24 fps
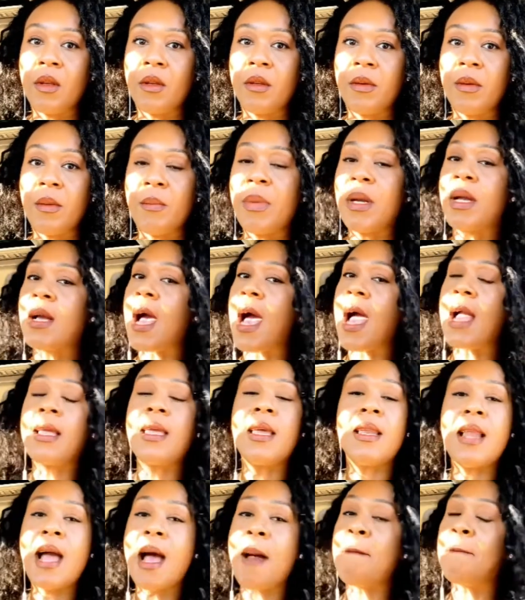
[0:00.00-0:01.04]
But God
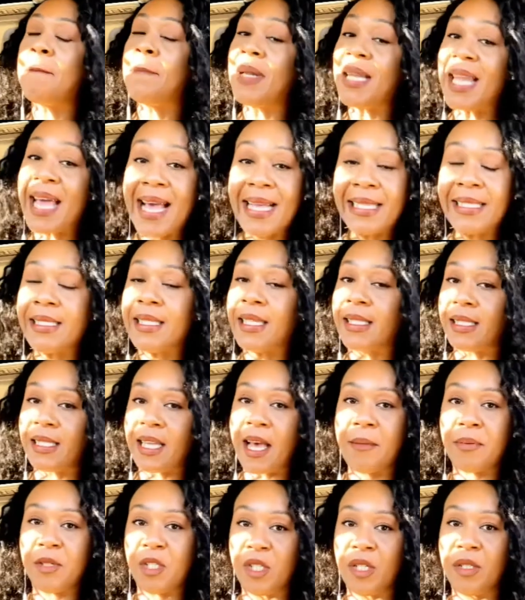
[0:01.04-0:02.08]
cannot bless
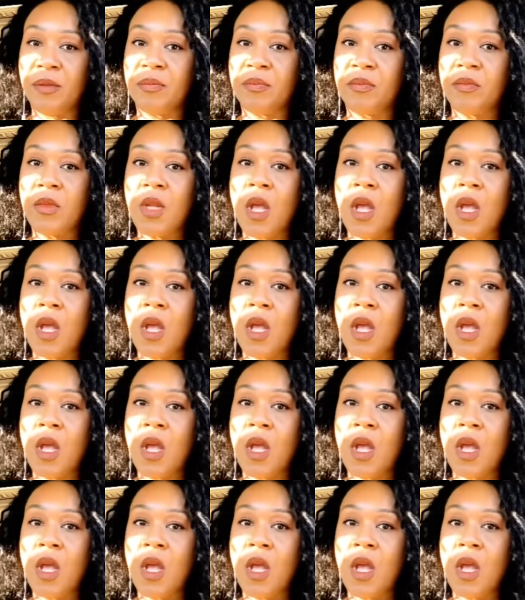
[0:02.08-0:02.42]
deception.